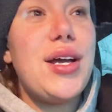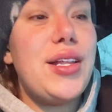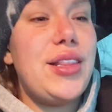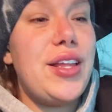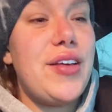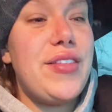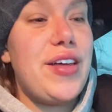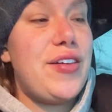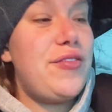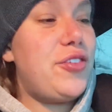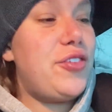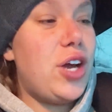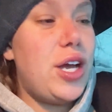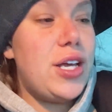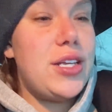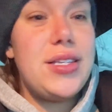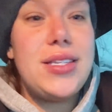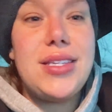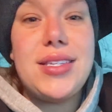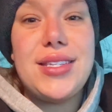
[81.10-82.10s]
Love that for
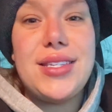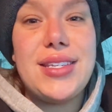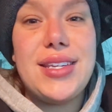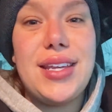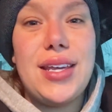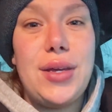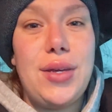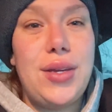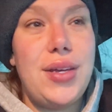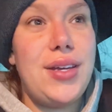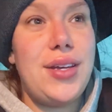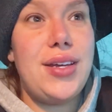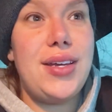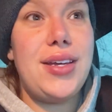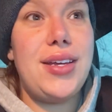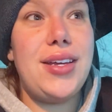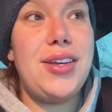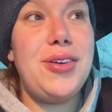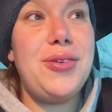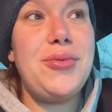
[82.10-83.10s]
us.
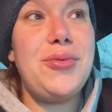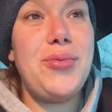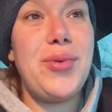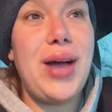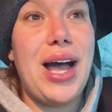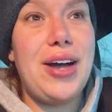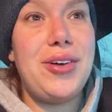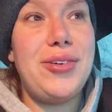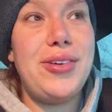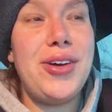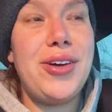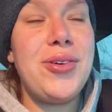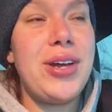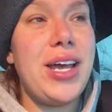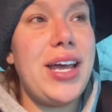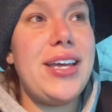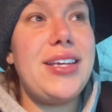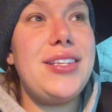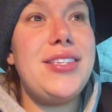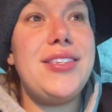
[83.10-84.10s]
Wow.
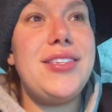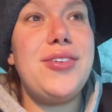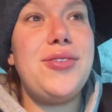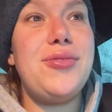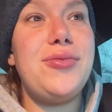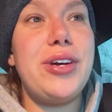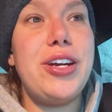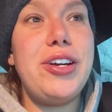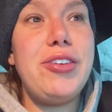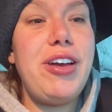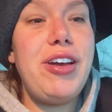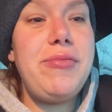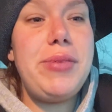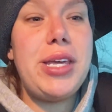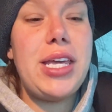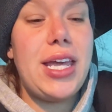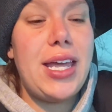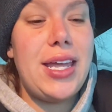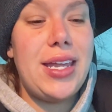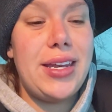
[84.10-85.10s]
Okay, so where do I
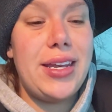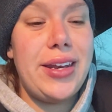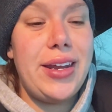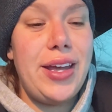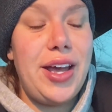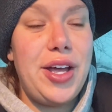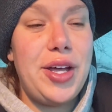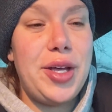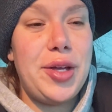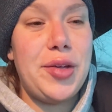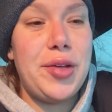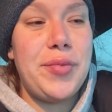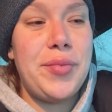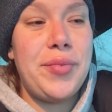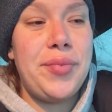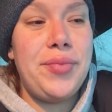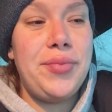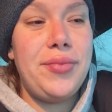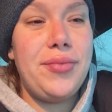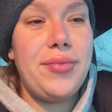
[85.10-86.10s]
begin?
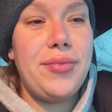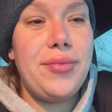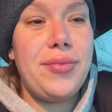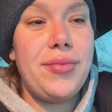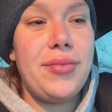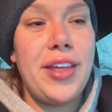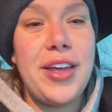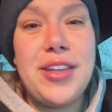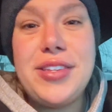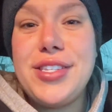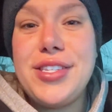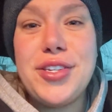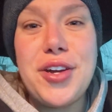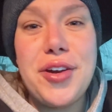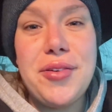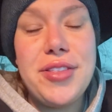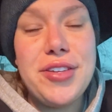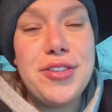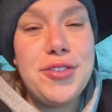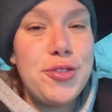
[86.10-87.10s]
Let's
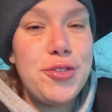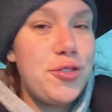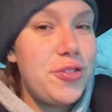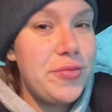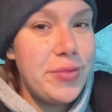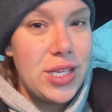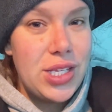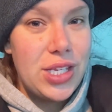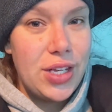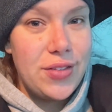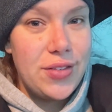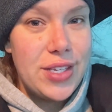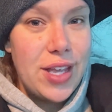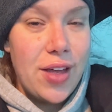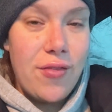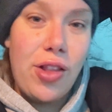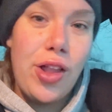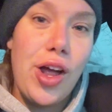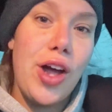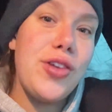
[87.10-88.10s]
start with introducing myself, because I
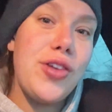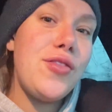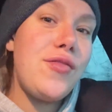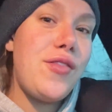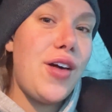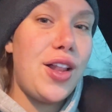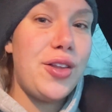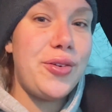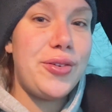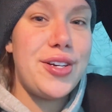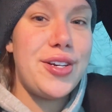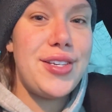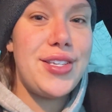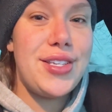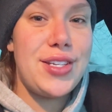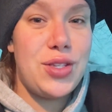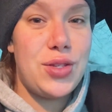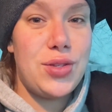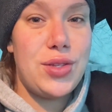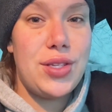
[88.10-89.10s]
have a lot of new followers
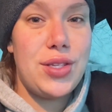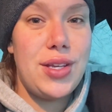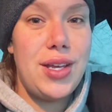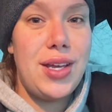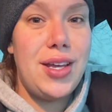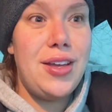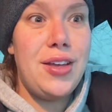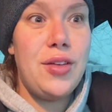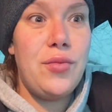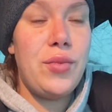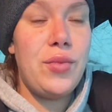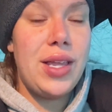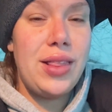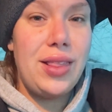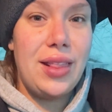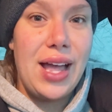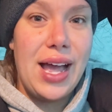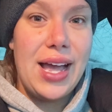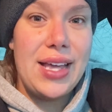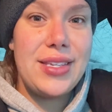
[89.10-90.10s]
since my
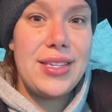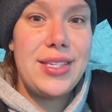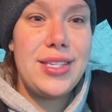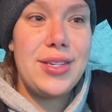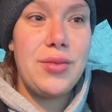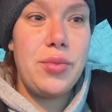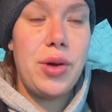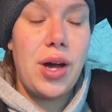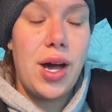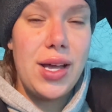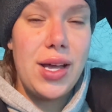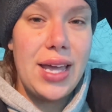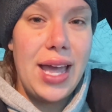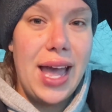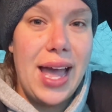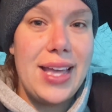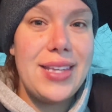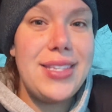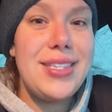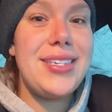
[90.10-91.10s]
last
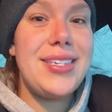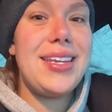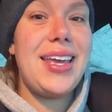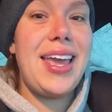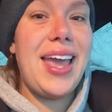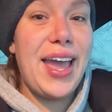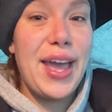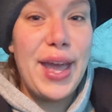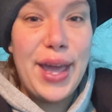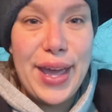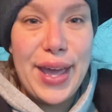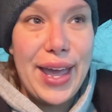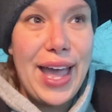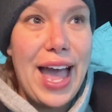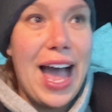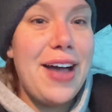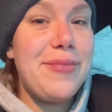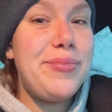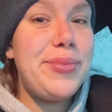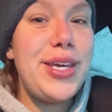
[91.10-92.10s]
podcast. Hey,
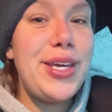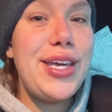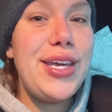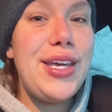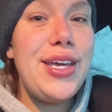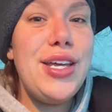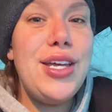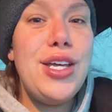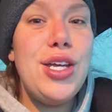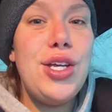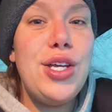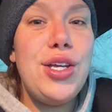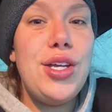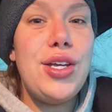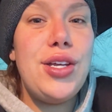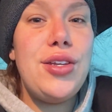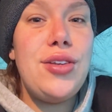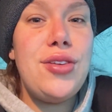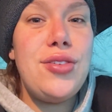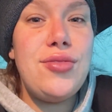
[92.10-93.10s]
happy
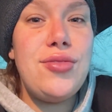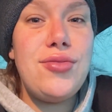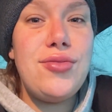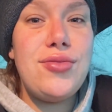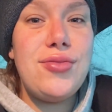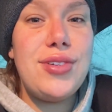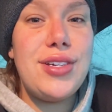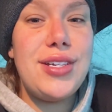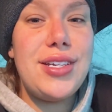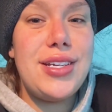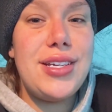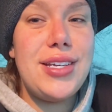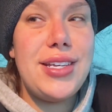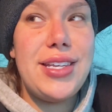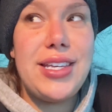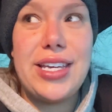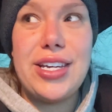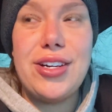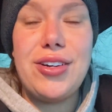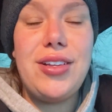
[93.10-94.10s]
new
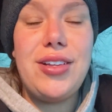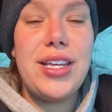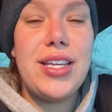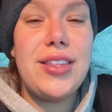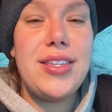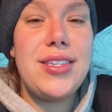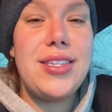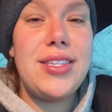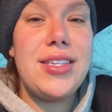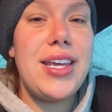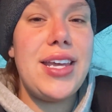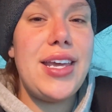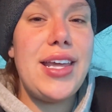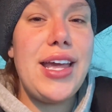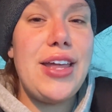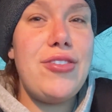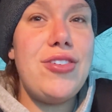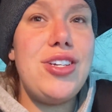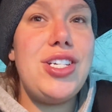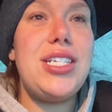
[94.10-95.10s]
year. Like the
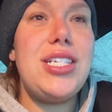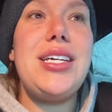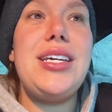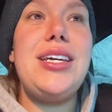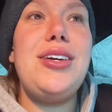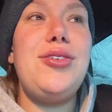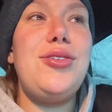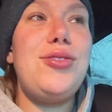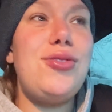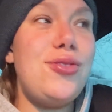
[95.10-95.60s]
snake energy.